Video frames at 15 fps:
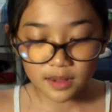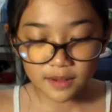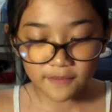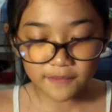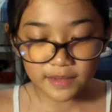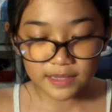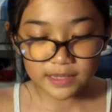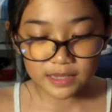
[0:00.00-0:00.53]
in the
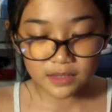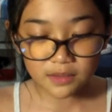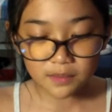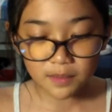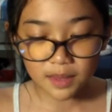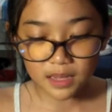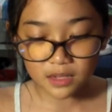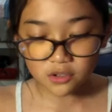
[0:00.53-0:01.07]
freezer to
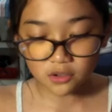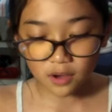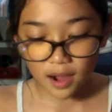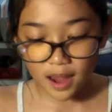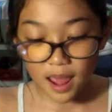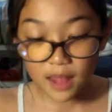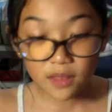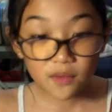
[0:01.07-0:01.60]
make it
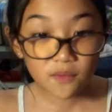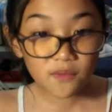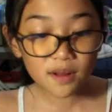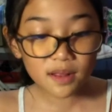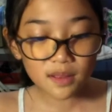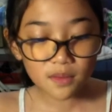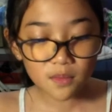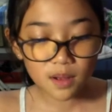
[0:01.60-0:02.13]
dry and it
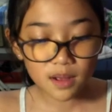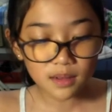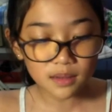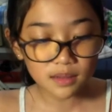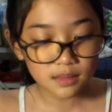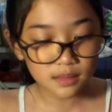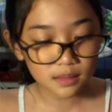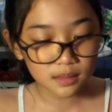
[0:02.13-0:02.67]
really
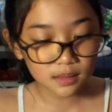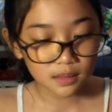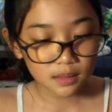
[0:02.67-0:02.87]
works.